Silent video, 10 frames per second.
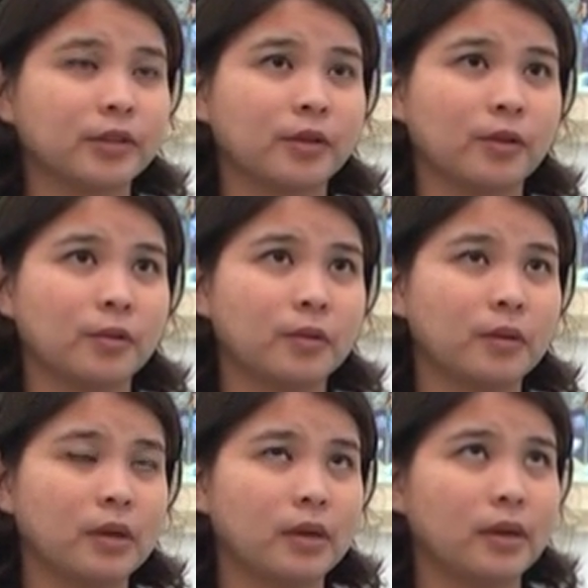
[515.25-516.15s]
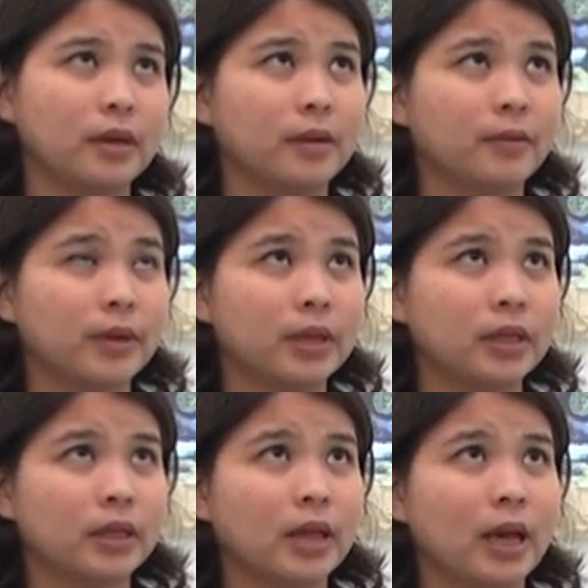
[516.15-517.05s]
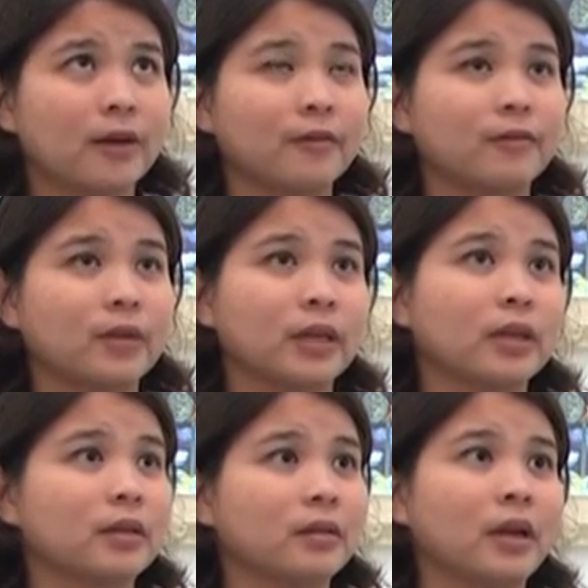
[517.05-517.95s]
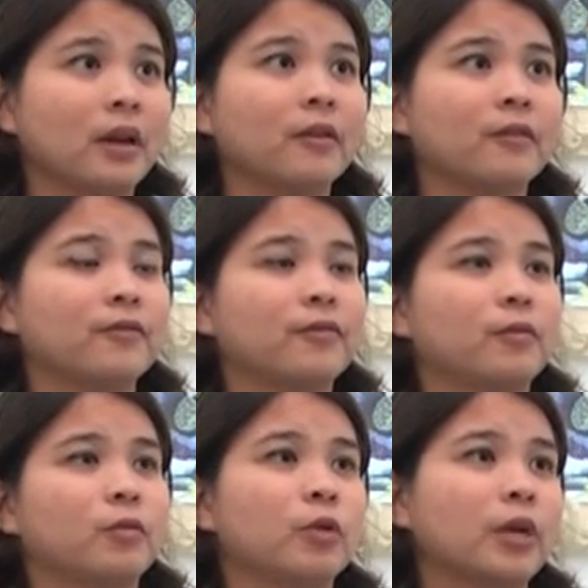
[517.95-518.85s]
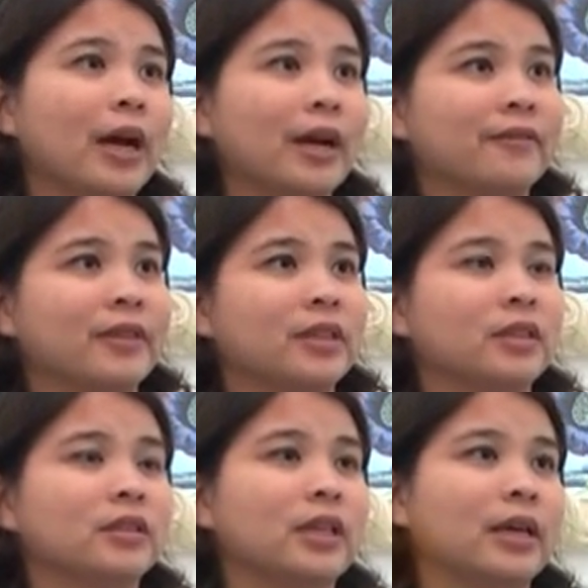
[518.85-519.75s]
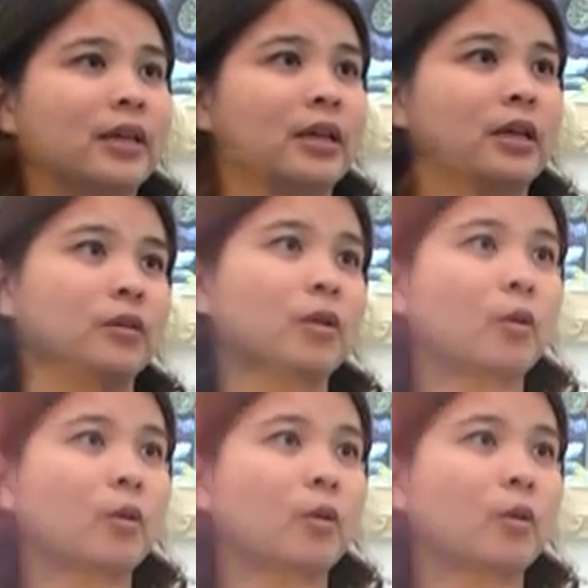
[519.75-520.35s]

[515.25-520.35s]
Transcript: So we have like a lot of wood carvings and